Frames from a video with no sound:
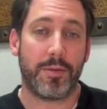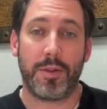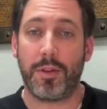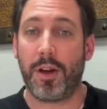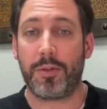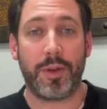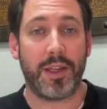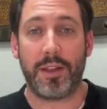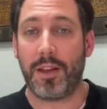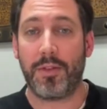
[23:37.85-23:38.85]
We're not
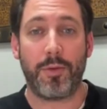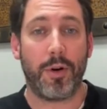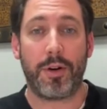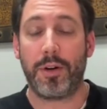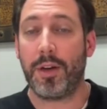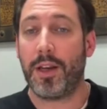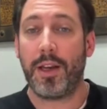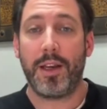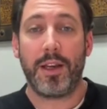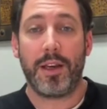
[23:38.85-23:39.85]
drinking enough water.
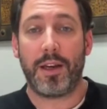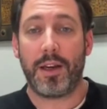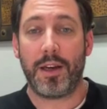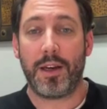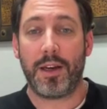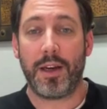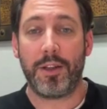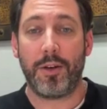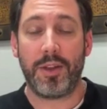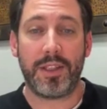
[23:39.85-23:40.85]

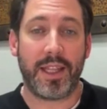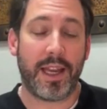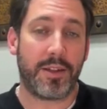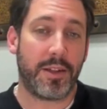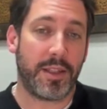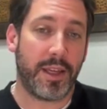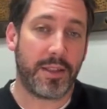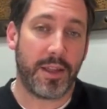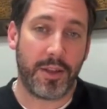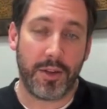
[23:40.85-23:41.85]
I know the standard
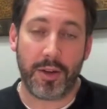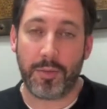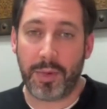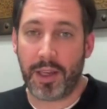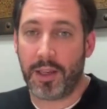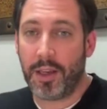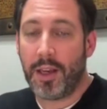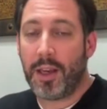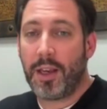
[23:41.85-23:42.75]
says that you could be